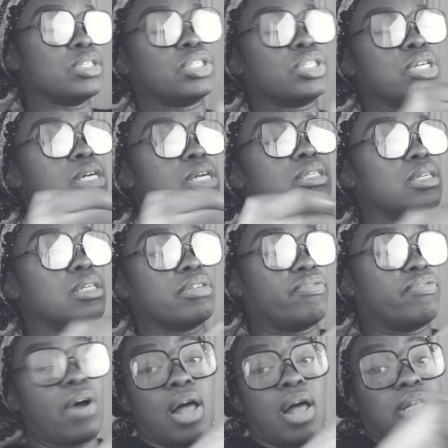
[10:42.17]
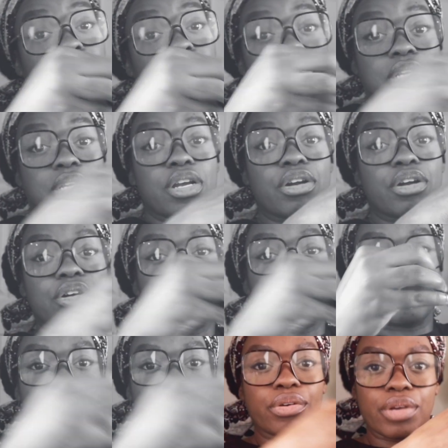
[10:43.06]
She just volunteered
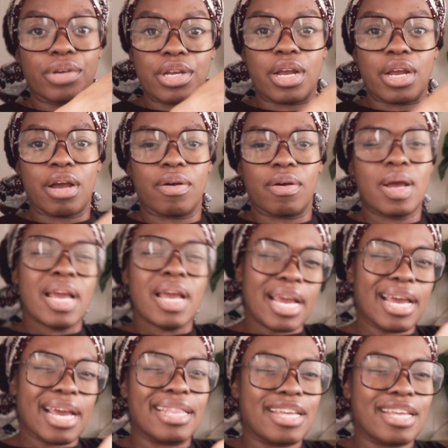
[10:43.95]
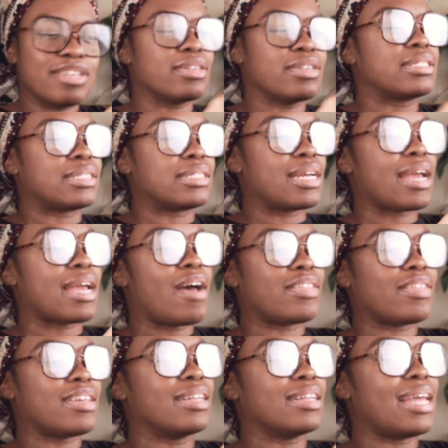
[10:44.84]
to, you know, and then you're stuck
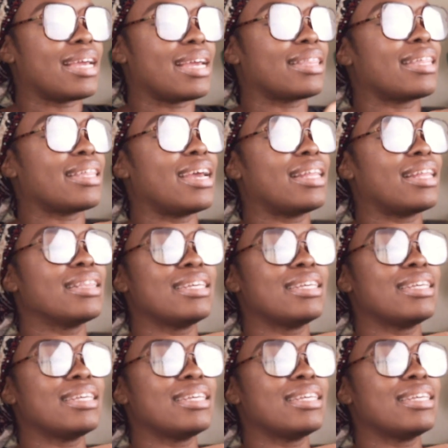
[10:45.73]
out there like that.